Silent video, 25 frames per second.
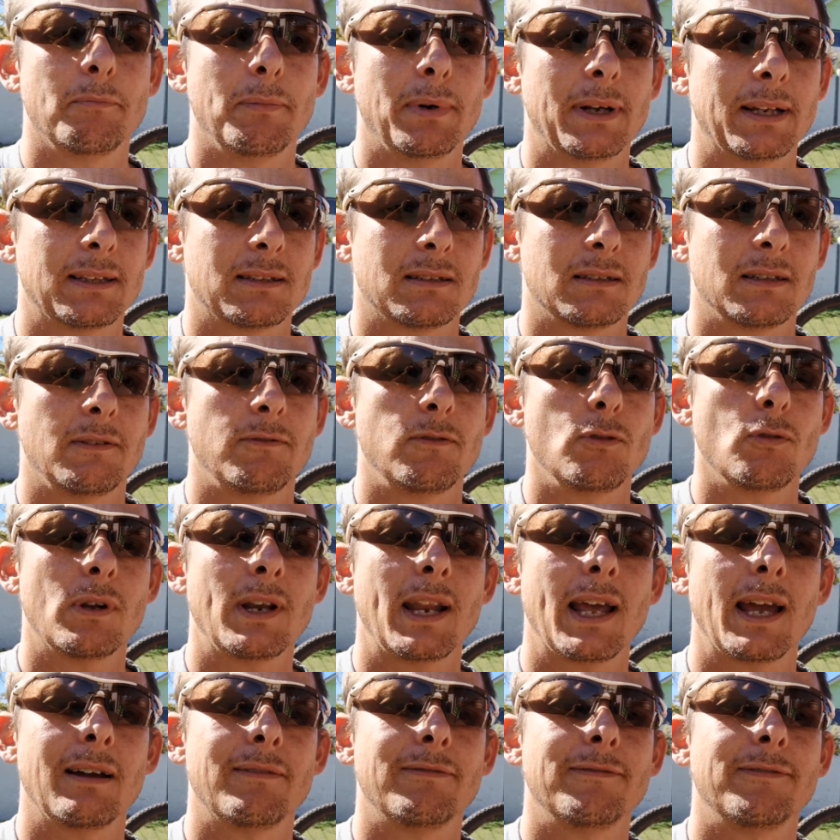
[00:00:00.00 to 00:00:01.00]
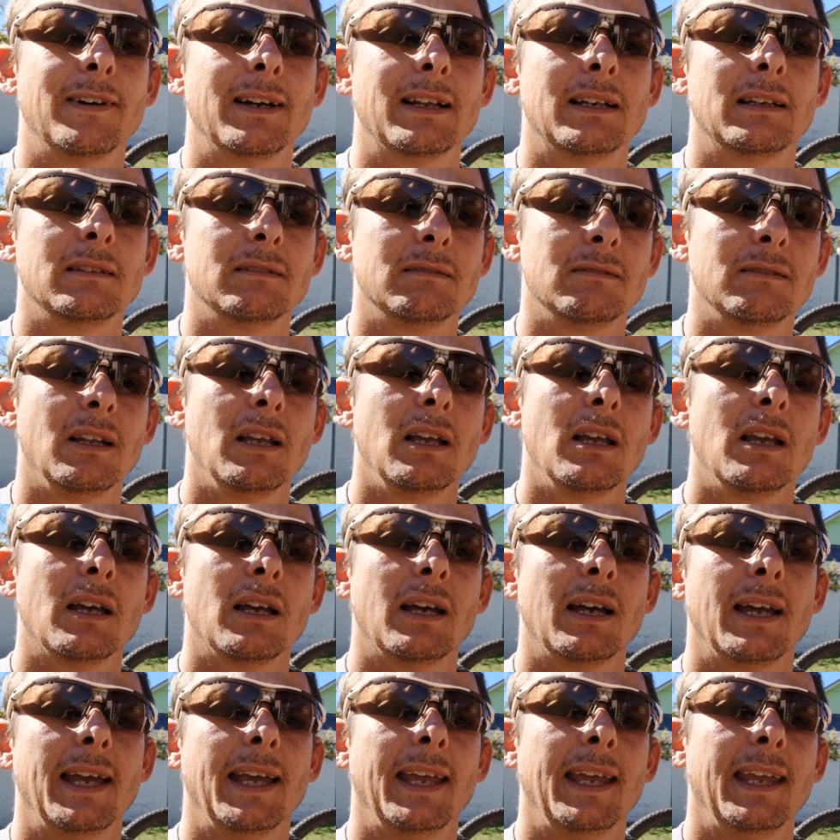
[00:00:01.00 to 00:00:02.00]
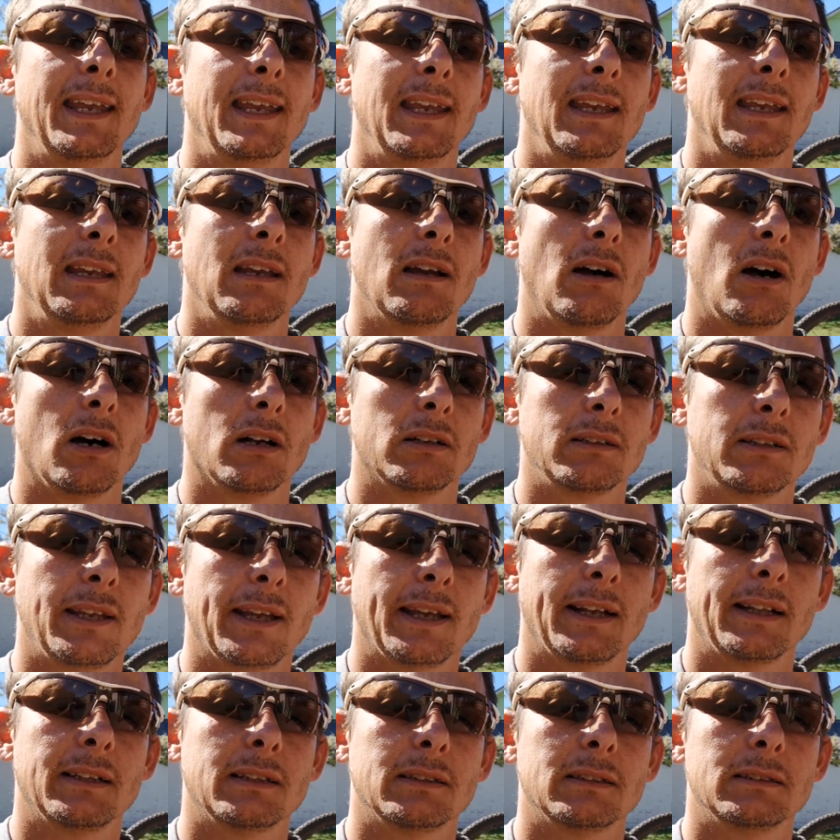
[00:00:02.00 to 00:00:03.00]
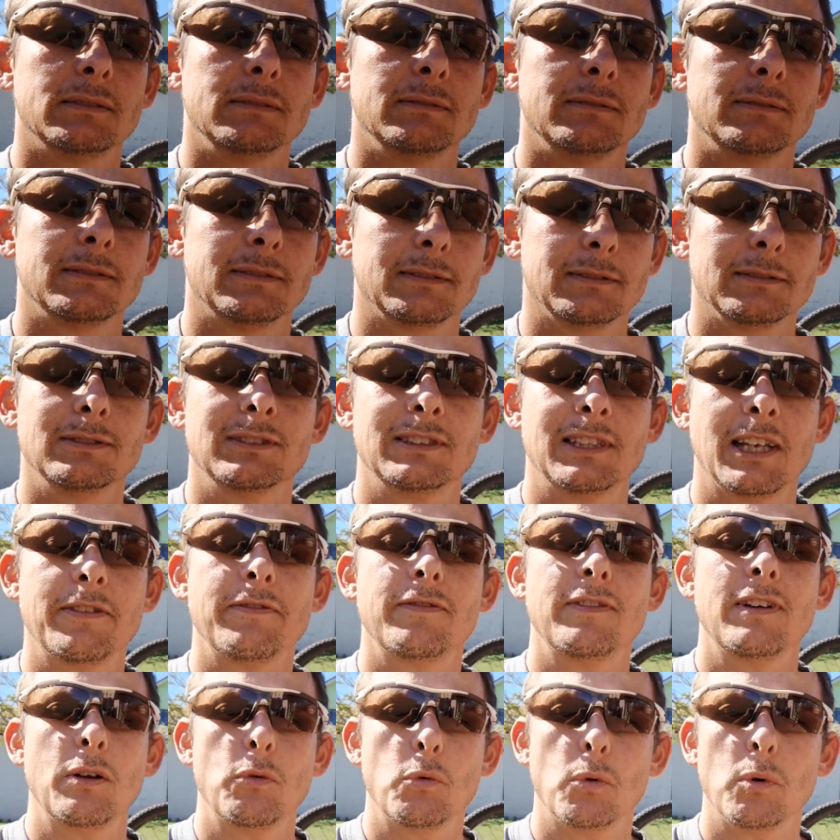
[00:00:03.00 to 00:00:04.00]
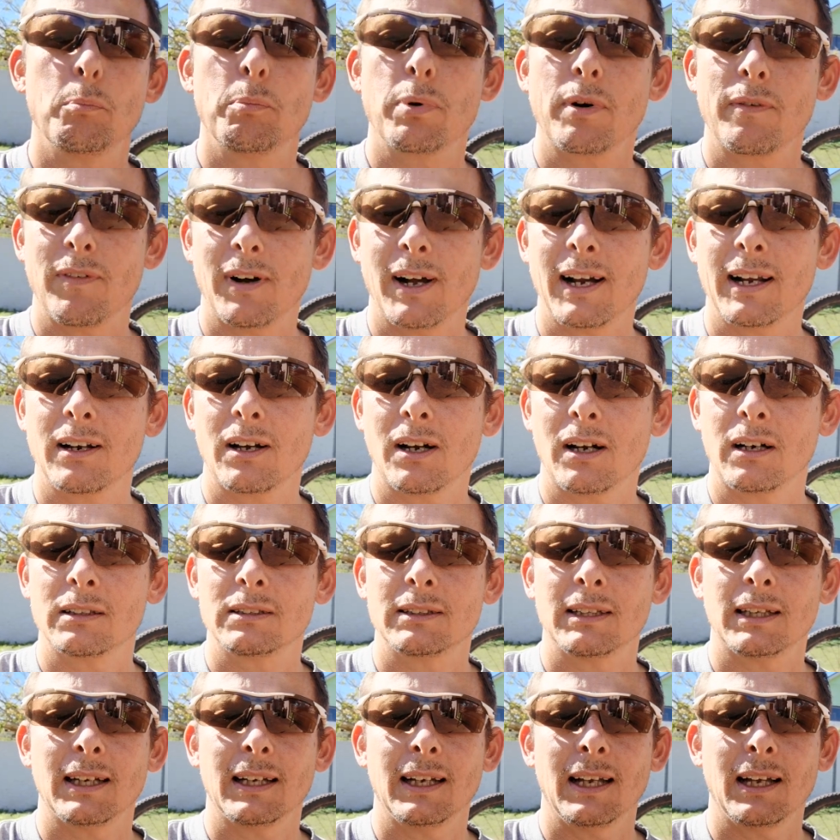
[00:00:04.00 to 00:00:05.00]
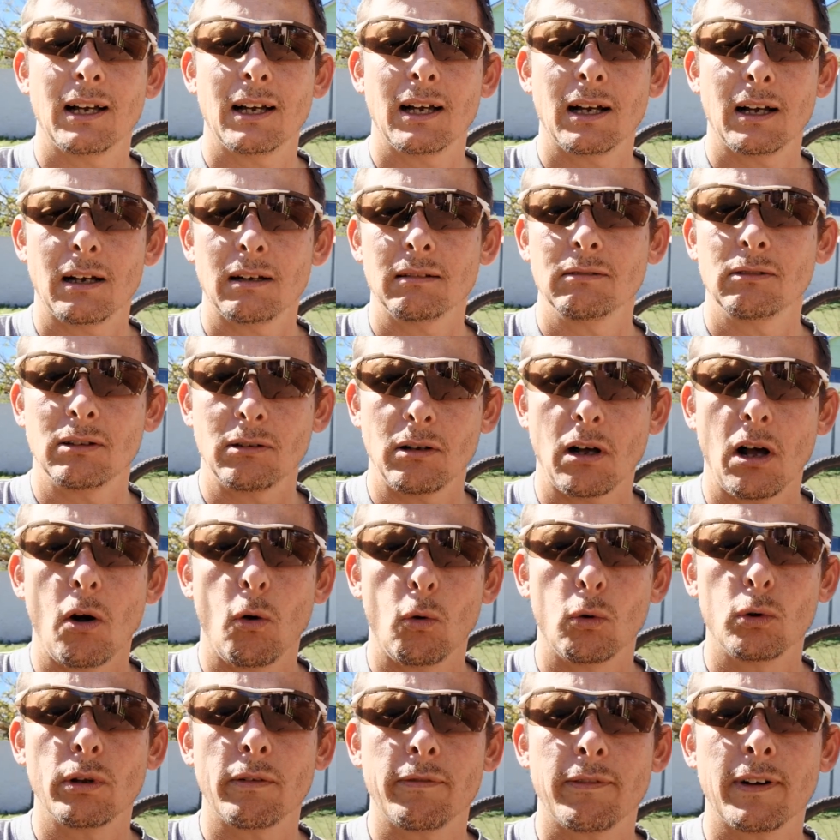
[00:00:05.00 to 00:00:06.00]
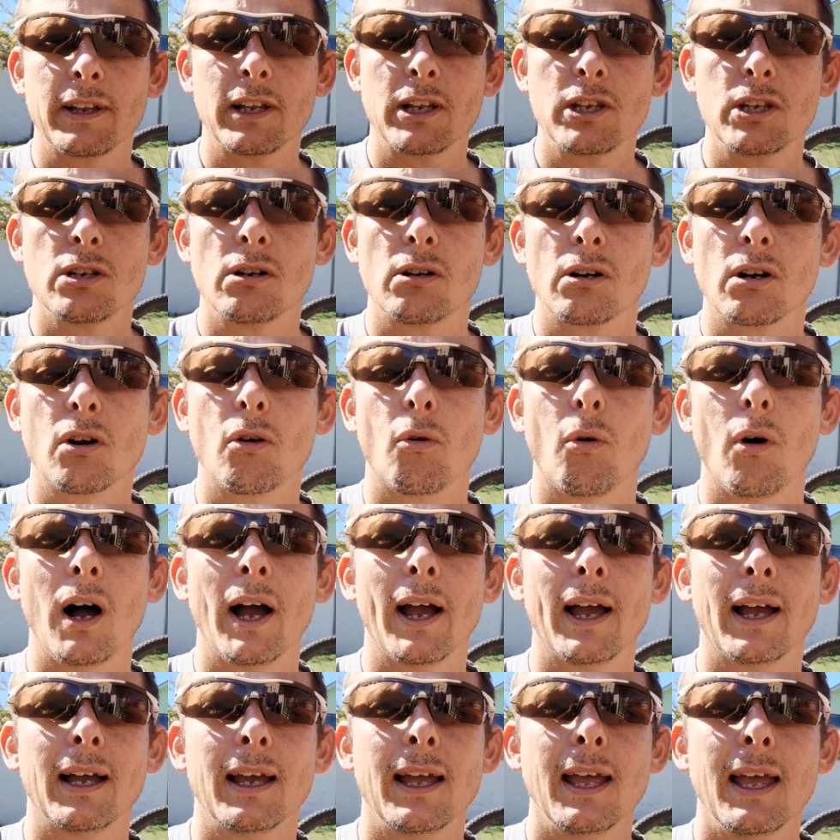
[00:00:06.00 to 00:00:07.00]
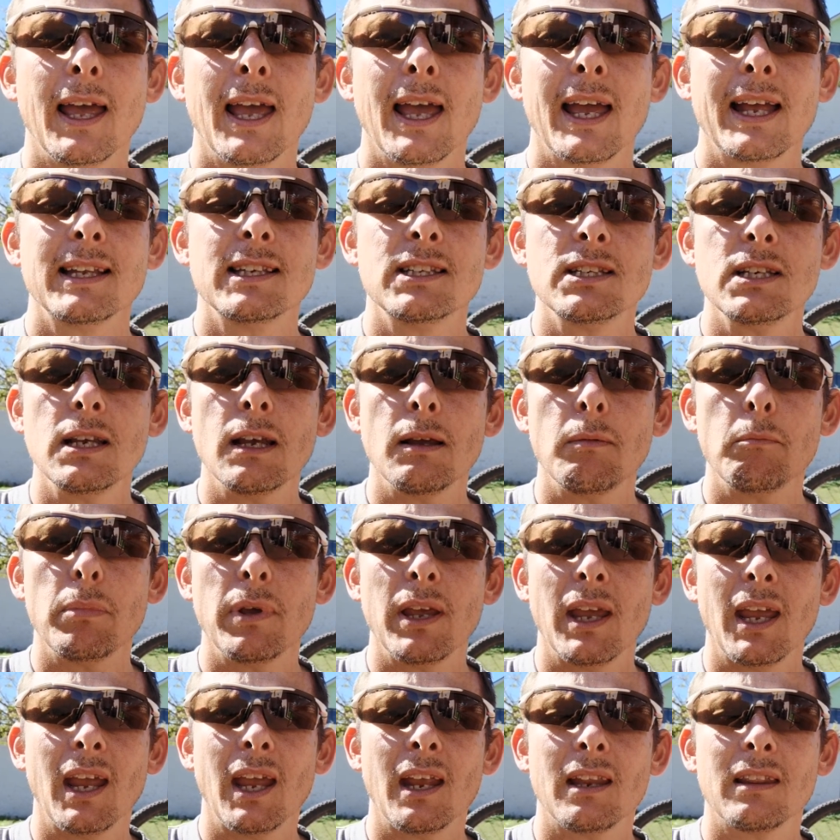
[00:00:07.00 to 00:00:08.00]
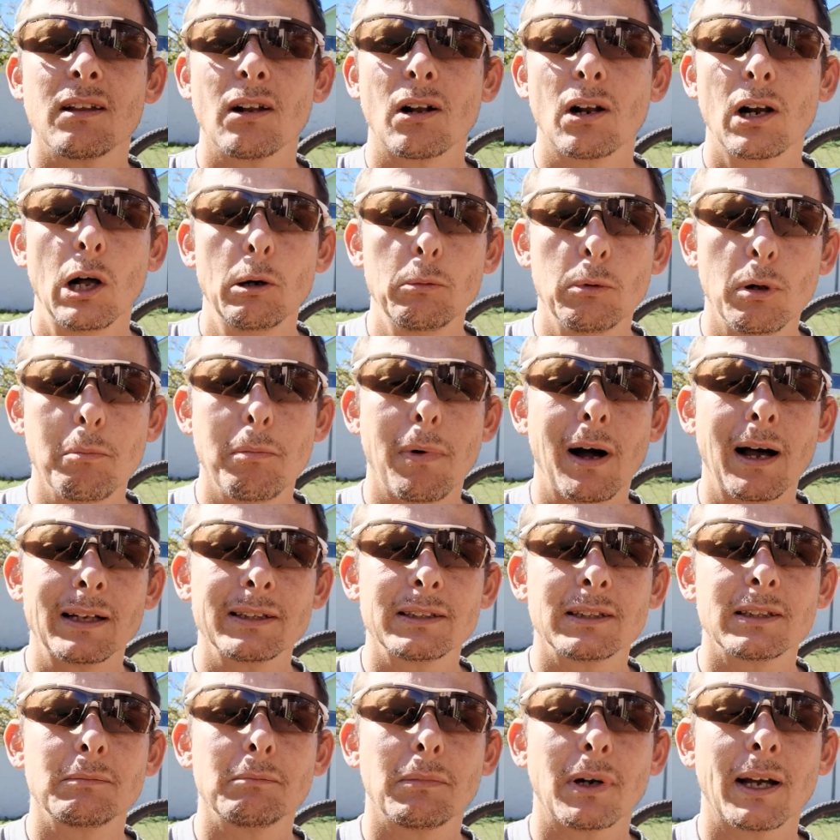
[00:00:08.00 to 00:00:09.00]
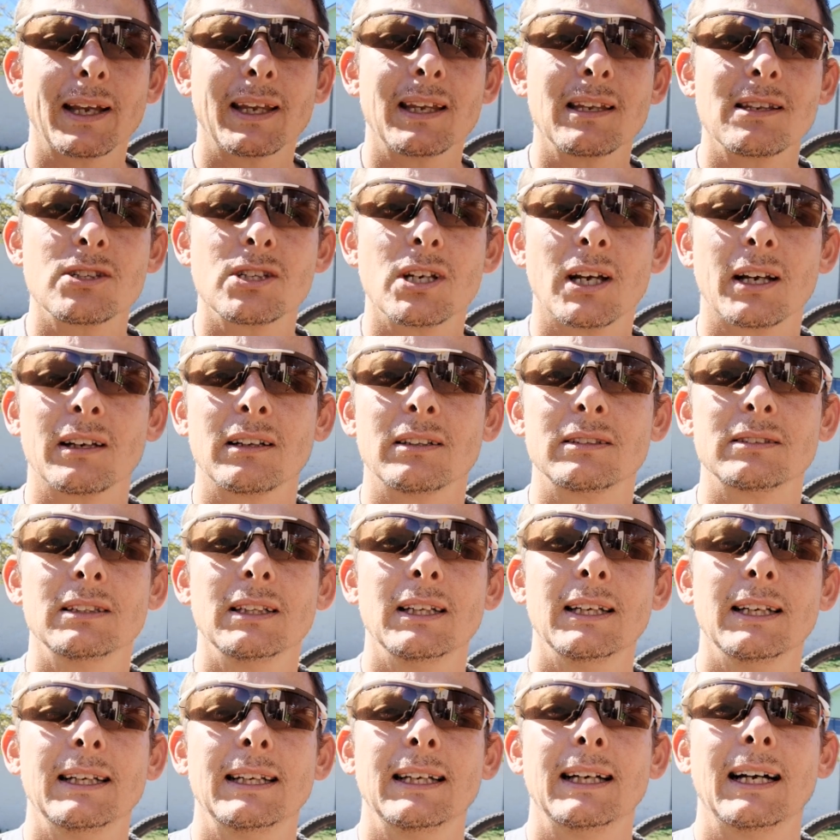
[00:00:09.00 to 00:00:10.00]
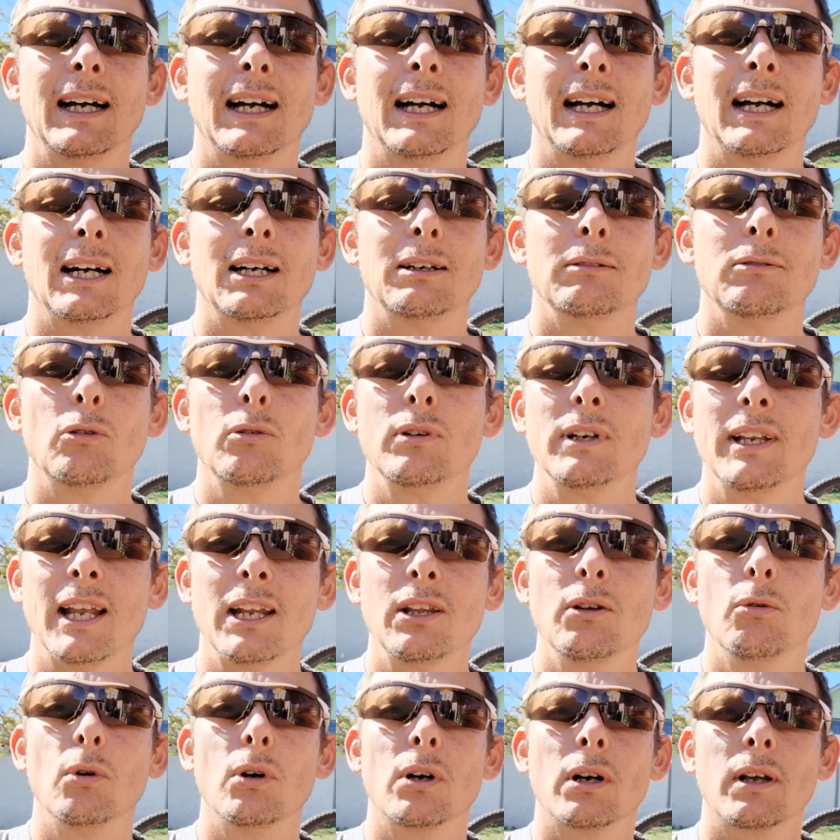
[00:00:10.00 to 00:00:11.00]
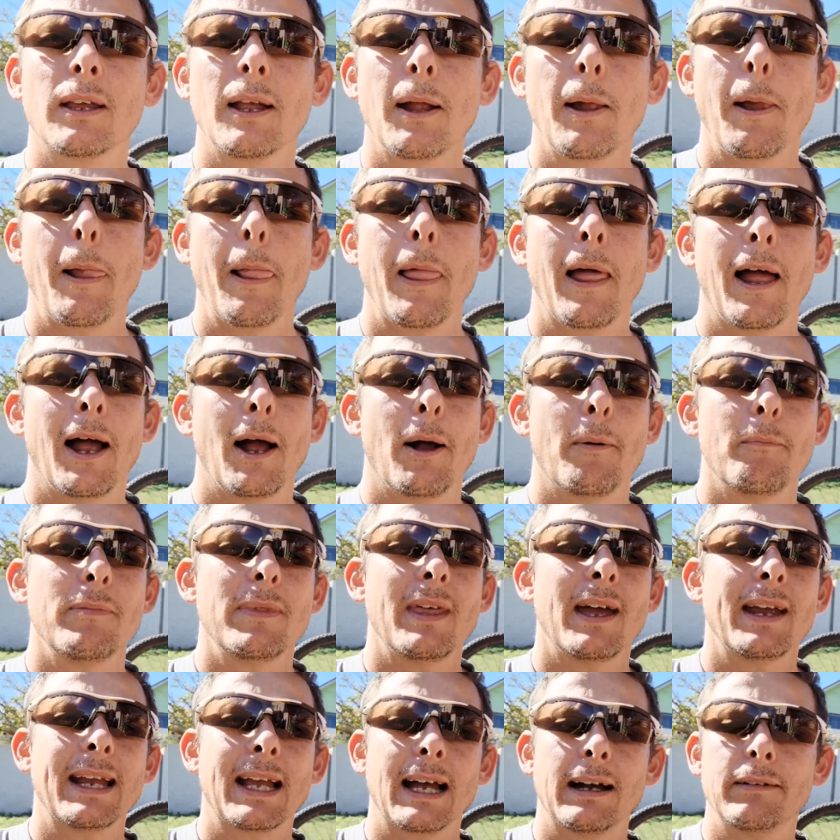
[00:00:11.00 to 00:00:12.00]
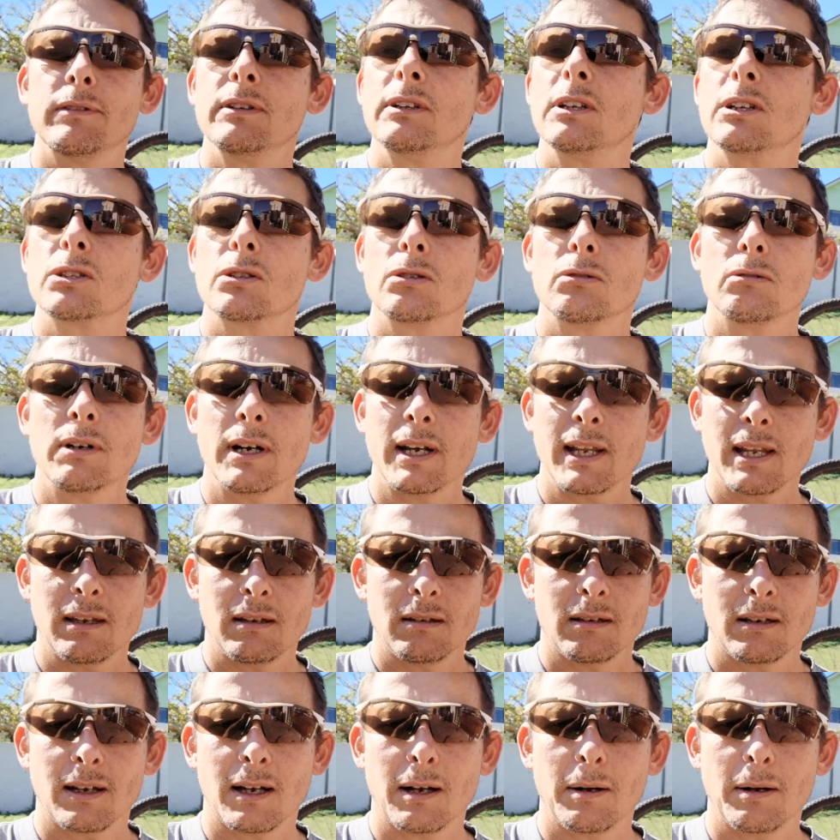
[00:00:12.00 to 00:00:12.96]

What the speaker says: But if you want to have fun, a hardtail definitely will provide all the fun that you require. GMBN, the Global Mountain Biking Channel or Network, they covered this already.